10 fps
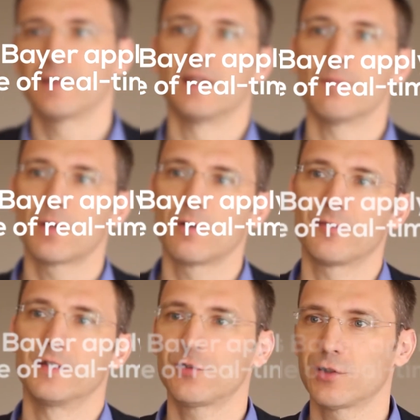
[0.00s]
a number
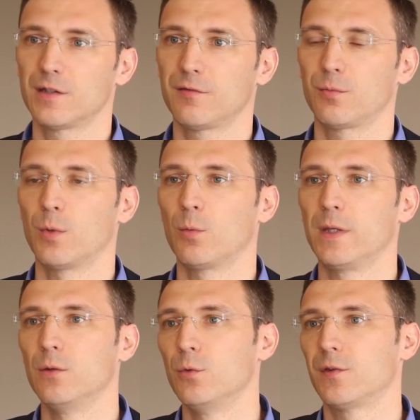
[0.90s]
of initiatives where we
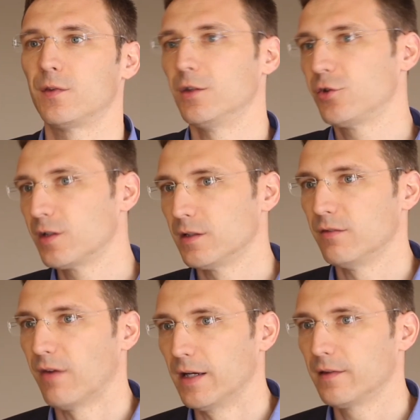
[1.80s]
use digital
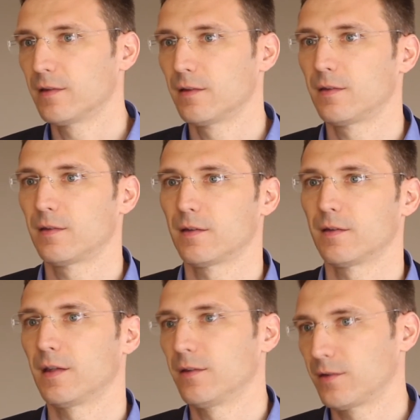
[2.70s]
devices,
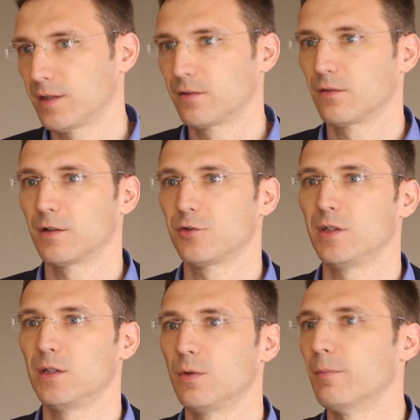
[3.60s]
sensor
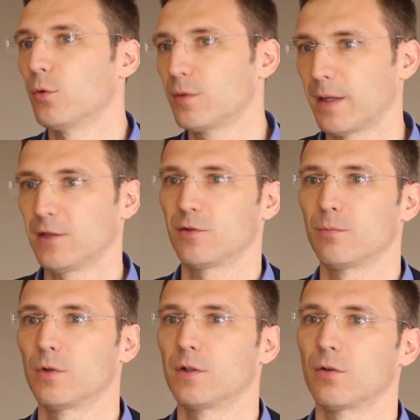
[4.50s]
technology, remote patient
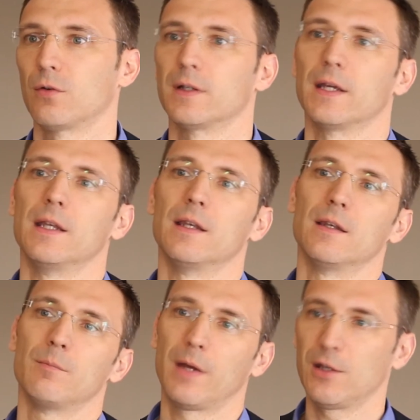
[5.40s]
monitoring
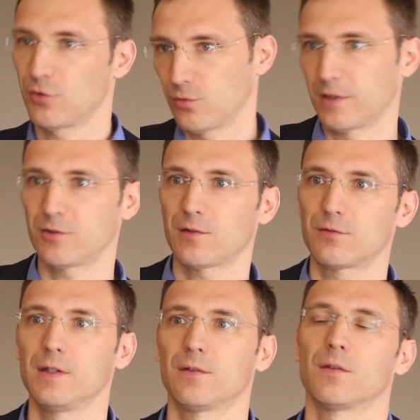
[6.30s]
in patient
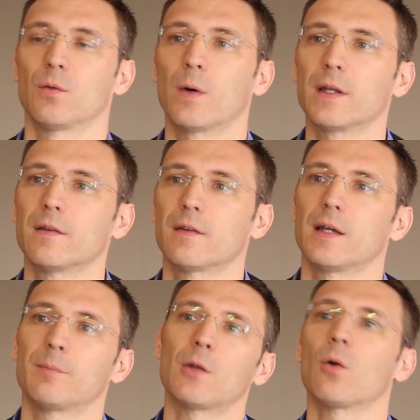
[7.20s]
registries on the one hand side, but